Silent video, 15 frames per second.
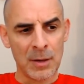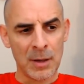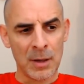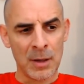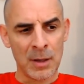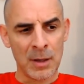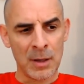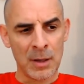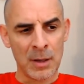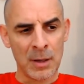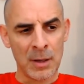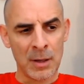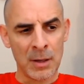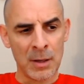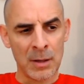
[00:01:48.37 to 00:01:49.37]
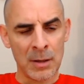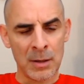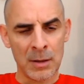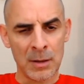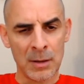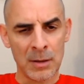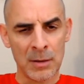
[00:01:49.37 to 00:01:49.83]

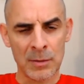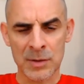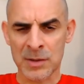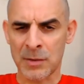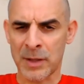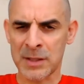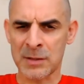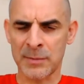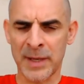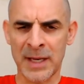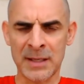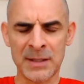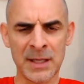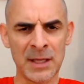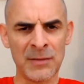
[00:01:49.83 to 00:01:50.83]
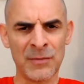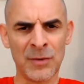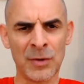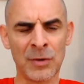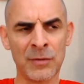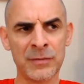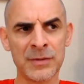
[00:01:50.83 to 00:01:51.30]
There was quite some editing
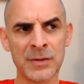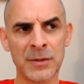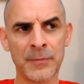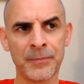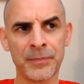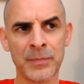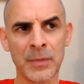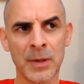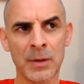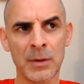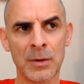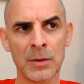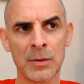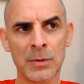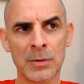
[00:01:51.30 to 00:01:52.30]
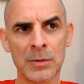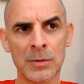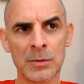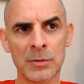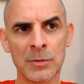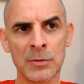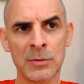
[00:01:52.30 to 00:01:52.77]
involved
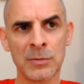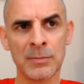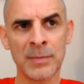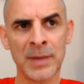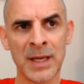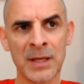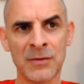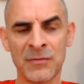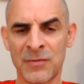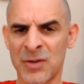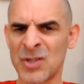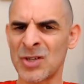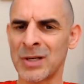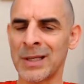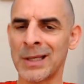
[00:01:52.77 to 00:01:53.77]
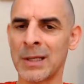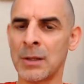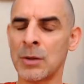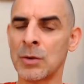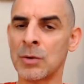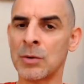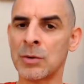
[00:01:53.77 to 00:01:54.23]
to make it visually
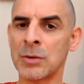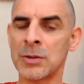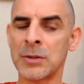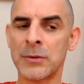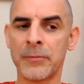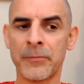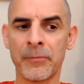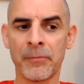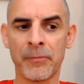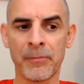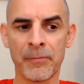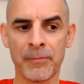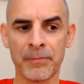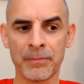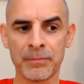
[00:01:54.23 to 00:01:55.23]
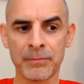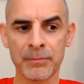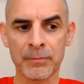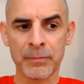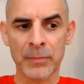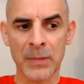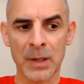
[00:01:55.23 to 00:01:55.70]
look good,
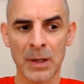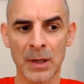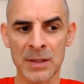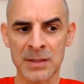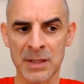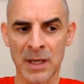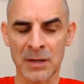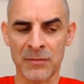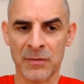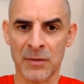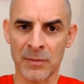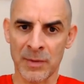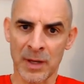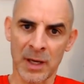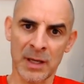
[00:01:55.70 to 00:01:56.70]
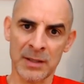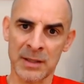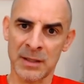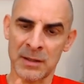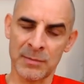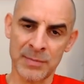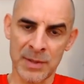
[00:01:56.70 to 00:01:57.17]
aside from the
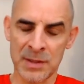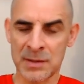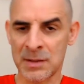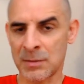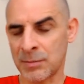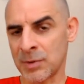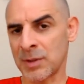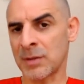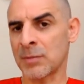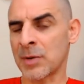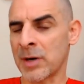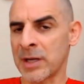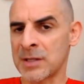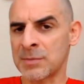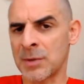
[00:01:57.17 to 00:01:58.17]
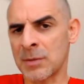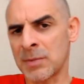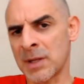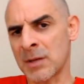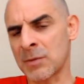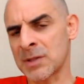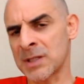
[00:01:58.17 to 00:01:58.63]
cutting the pieces and putting them in the right spot. But
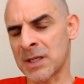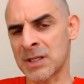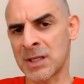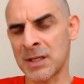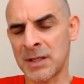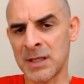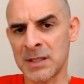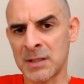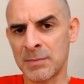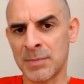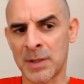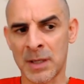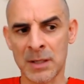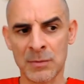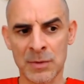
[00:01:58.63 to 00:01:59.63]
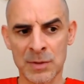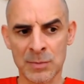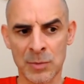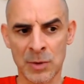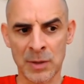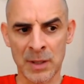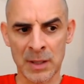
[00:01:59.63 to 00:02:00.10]
that was actually the easy part. It was
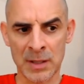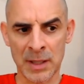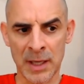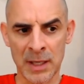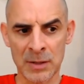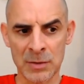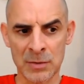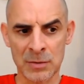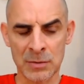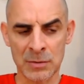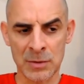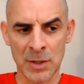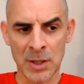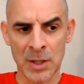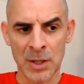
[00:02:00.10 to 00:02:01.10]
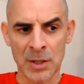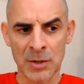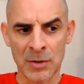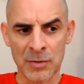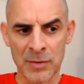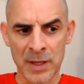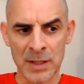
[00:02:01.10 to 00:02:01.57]
more that I had to
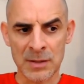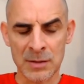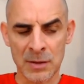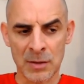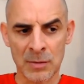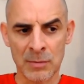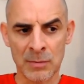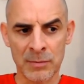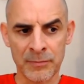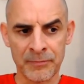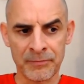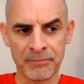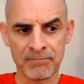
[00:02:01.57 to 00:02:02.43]
create some